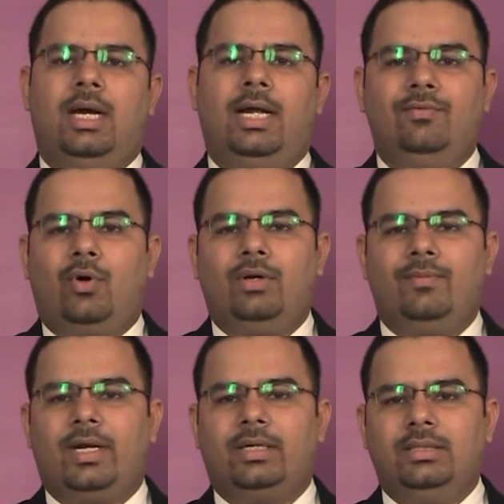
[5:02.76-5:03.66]
and what
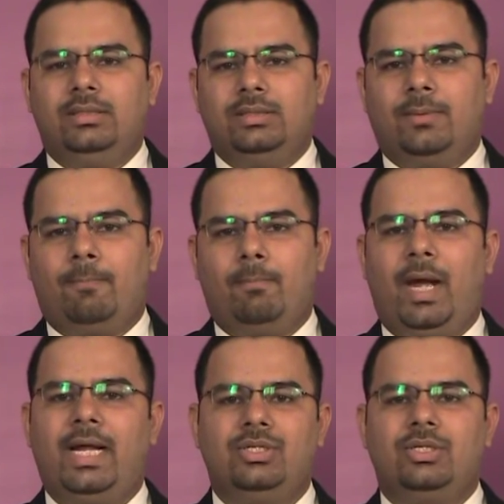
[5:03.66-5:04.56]
factors
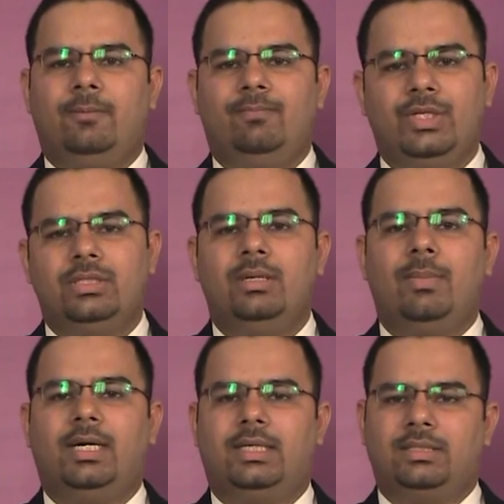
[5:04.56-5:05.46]
match this
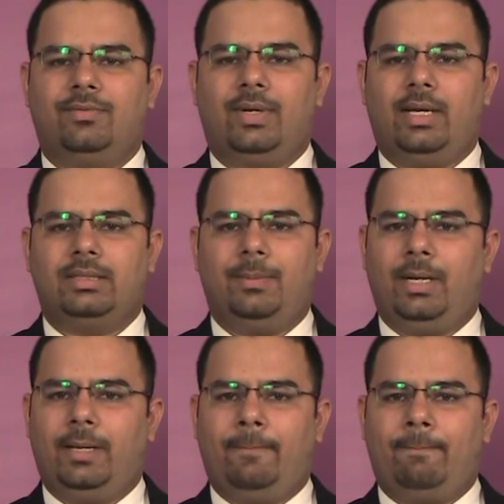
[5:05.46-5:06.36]
demand and
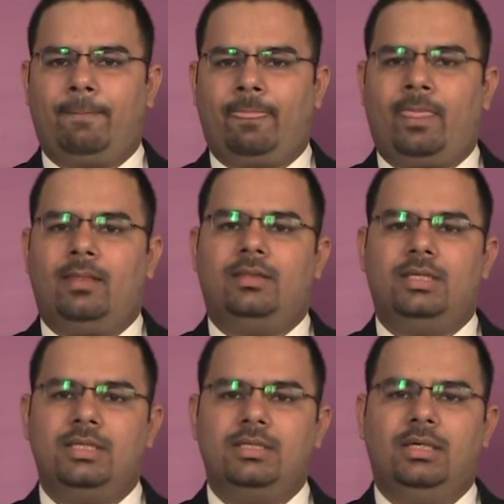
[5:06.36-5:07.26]
supply?
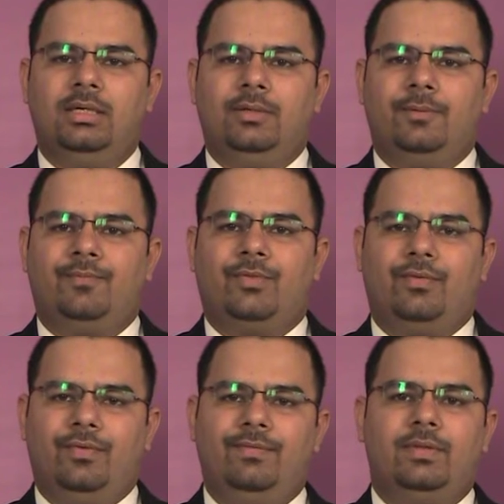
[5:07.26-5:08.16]
This is the
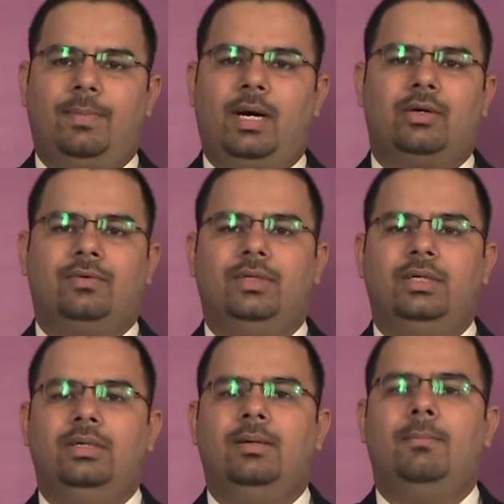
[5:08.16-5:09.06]
fifth part of
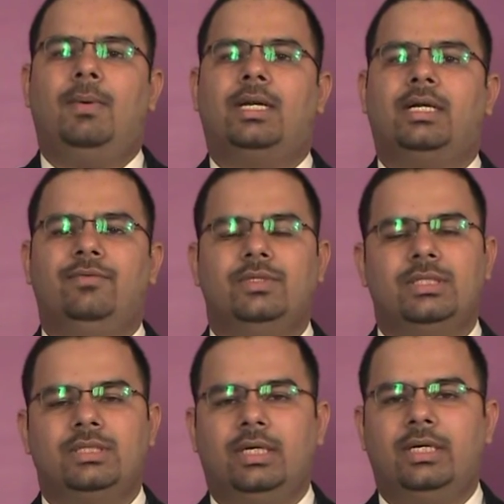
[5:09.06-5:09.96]
the market which
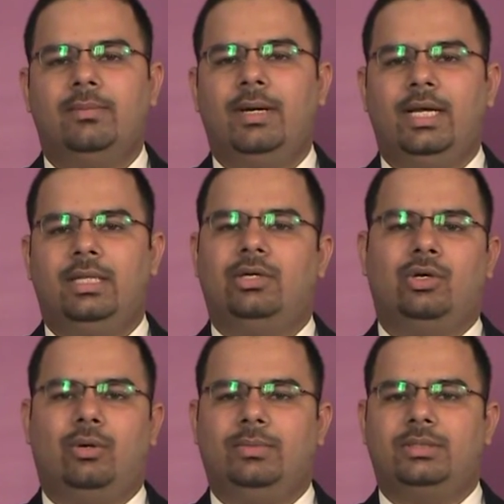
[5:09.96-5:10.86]
is studied by health
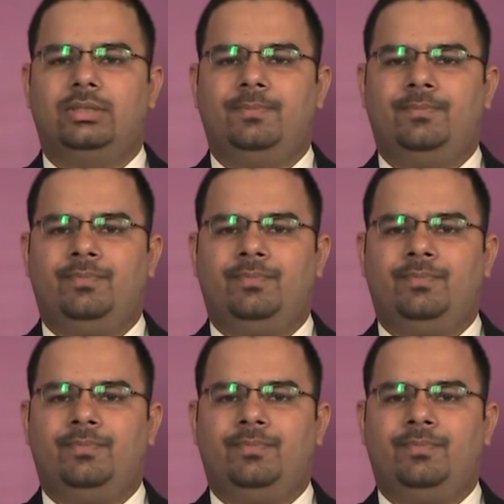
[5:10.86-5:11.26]
economists.